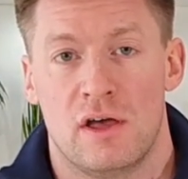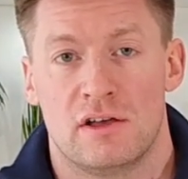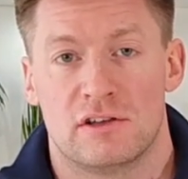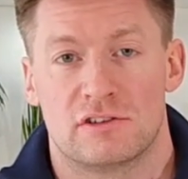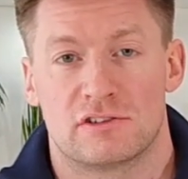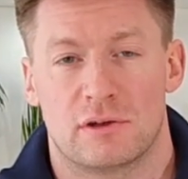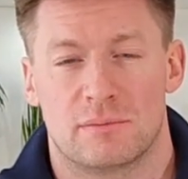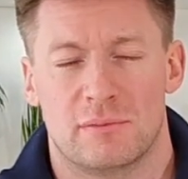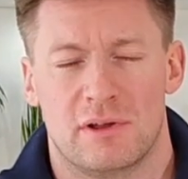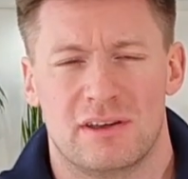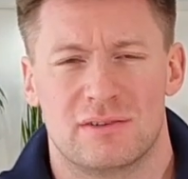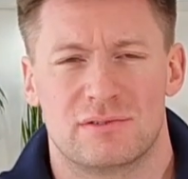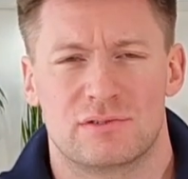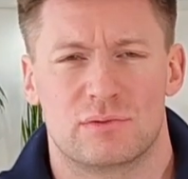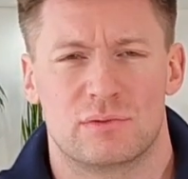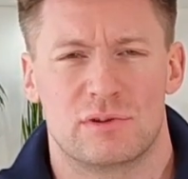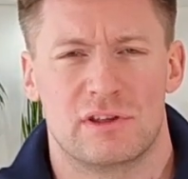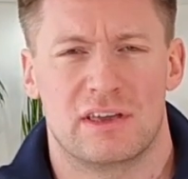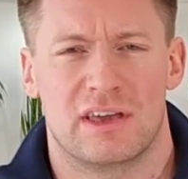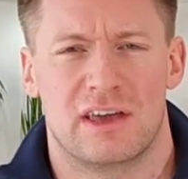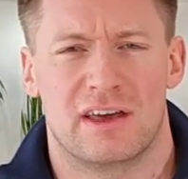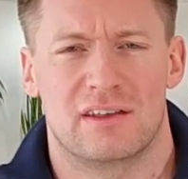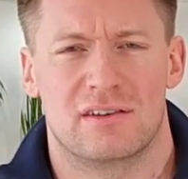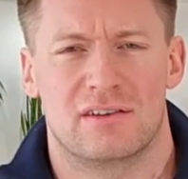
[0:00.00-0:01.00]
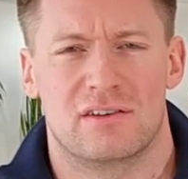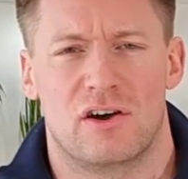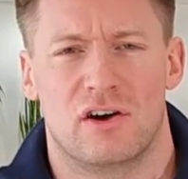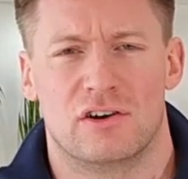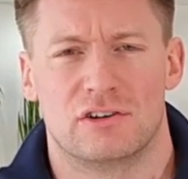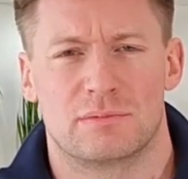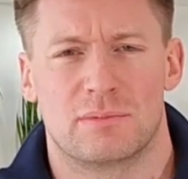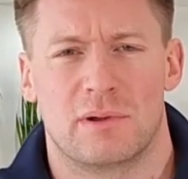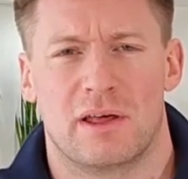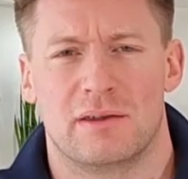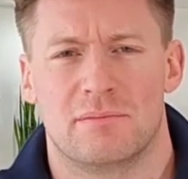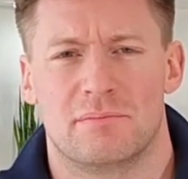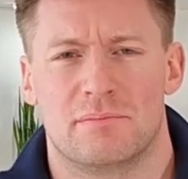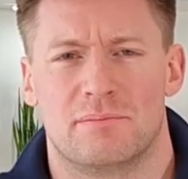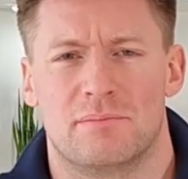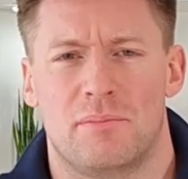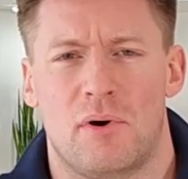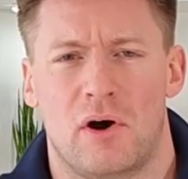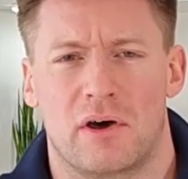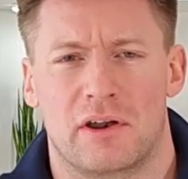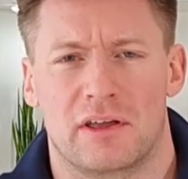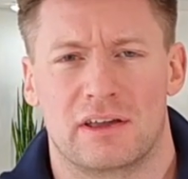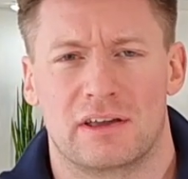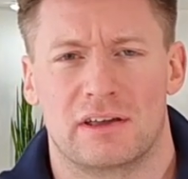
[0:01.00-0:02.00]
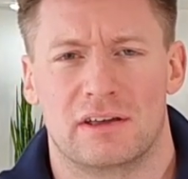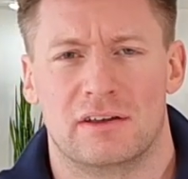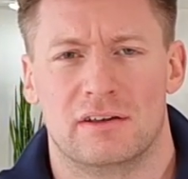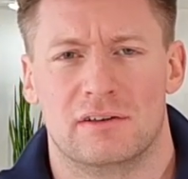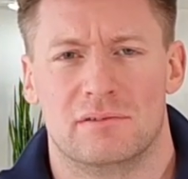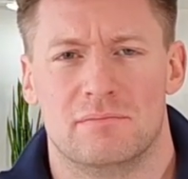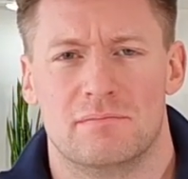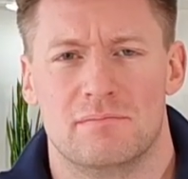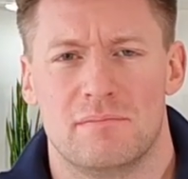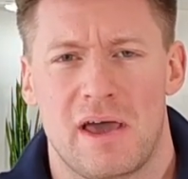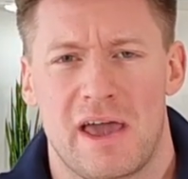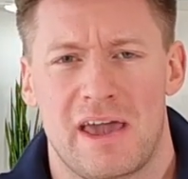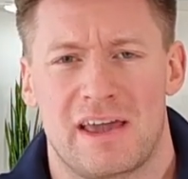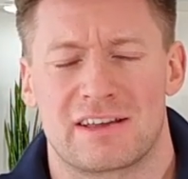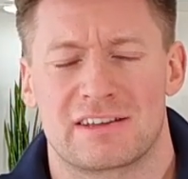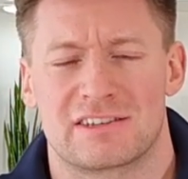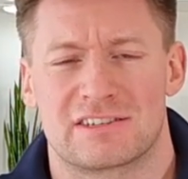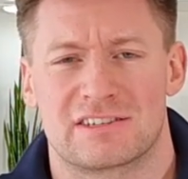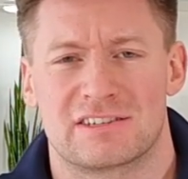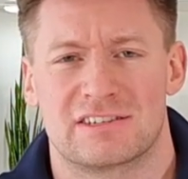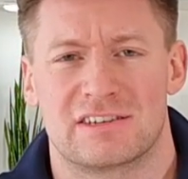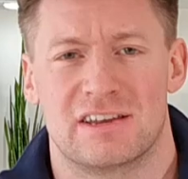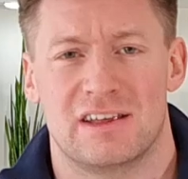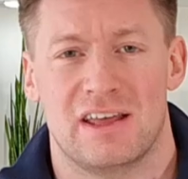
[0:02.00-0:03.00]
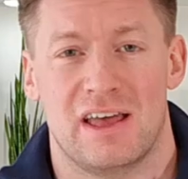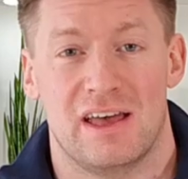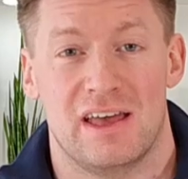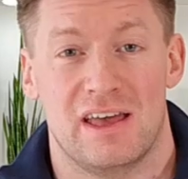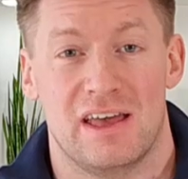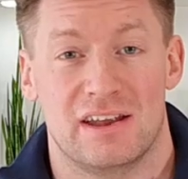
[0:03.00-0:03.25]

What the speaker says: Sometimes when you get houseplant potting mix,